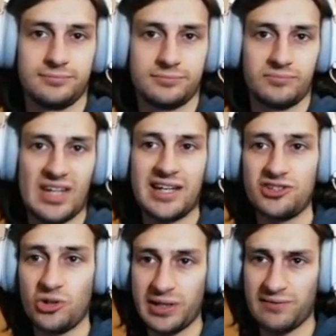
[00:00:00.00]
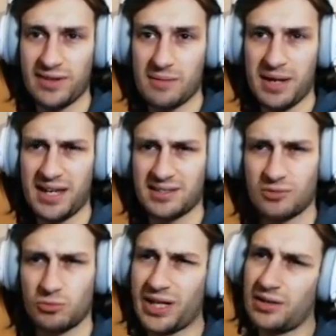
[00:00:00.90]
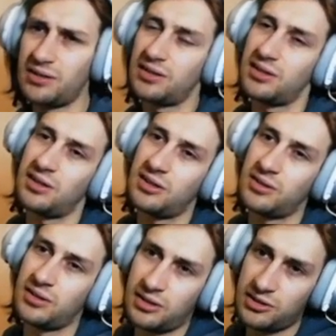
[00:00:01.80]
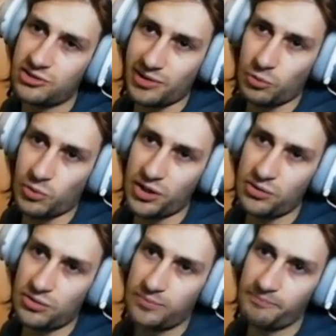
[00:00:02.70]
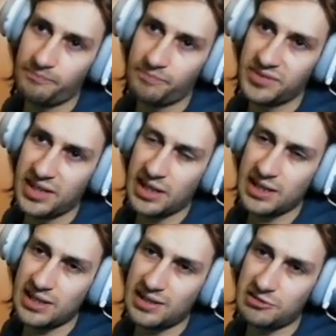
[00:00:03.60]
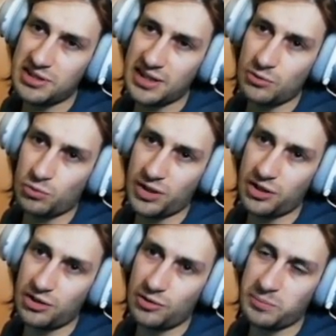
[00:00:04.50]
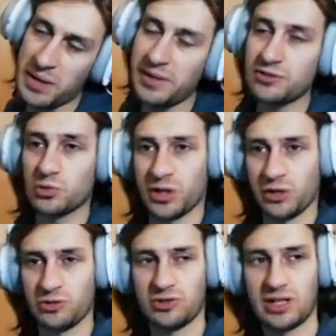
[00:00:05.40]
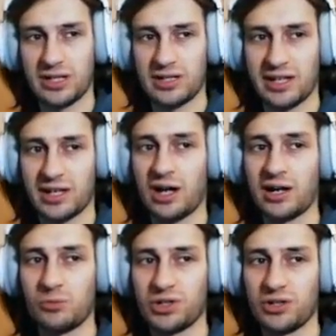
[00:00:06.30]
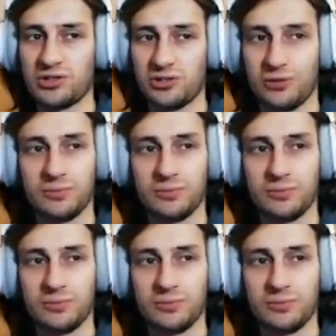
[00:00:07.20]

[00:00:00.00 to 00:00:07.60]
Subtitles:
And that's not even the best. Wait. Sorry, 10... It was like a 10... Maybe it was a 10... like a high 102.